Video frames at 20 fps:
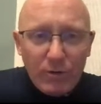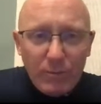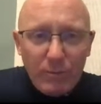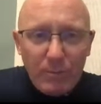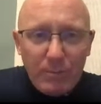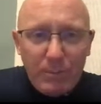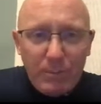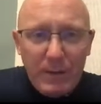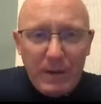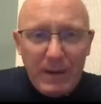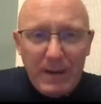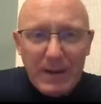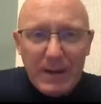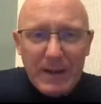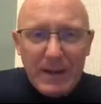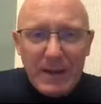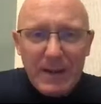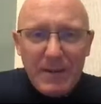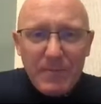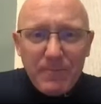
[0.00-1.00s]

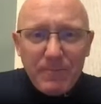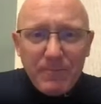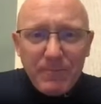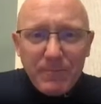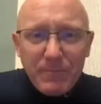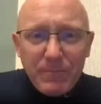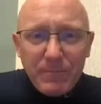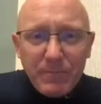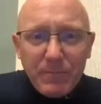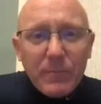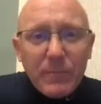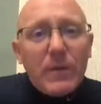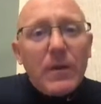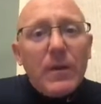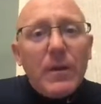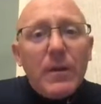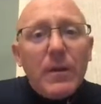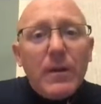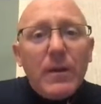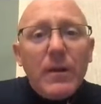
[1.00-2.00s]
P,
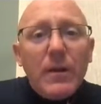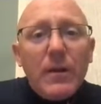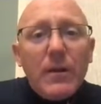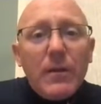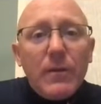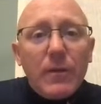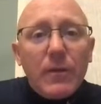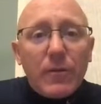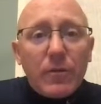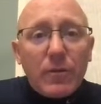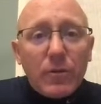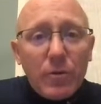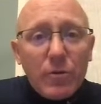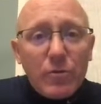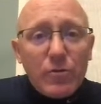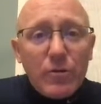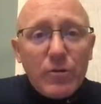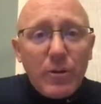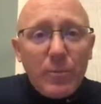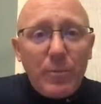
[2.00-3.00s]
the
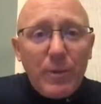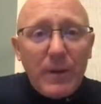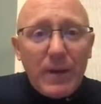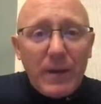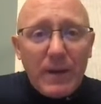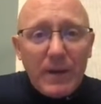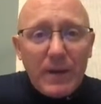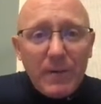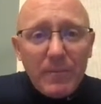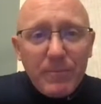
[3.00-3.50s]
solution to P,